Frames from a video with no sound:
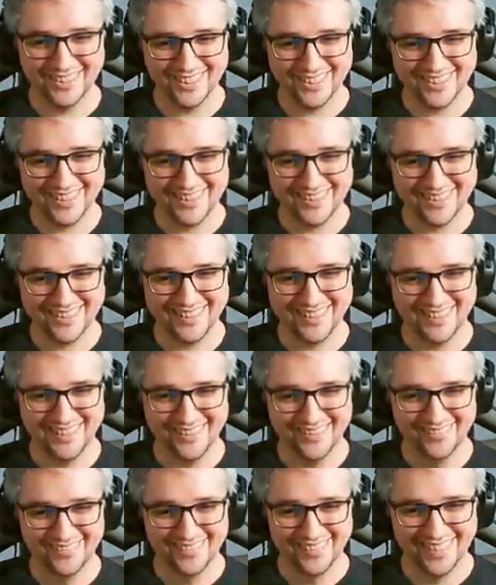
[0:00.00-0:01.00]
Workout.
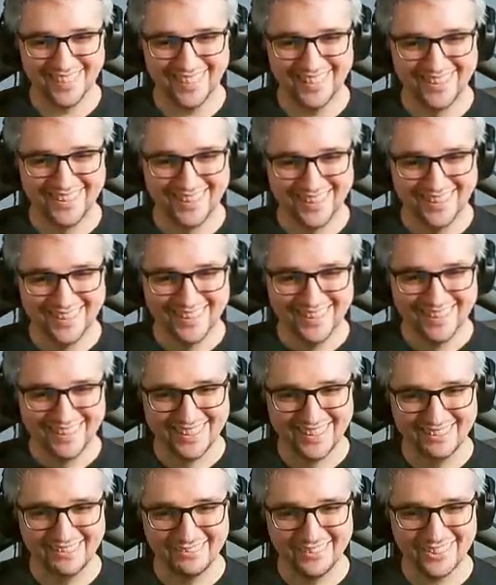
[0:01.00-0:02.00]
Um, yeah,
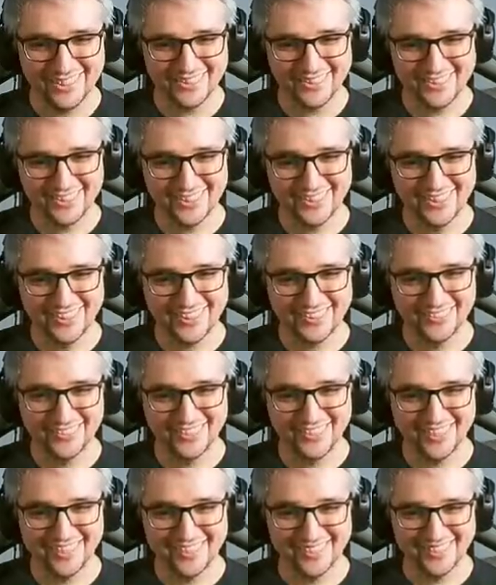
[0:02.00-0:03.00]
I wish you good luck
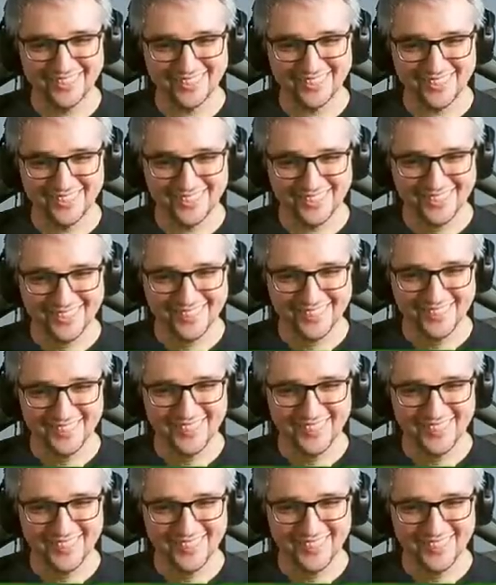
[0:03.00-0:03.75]
with this as well.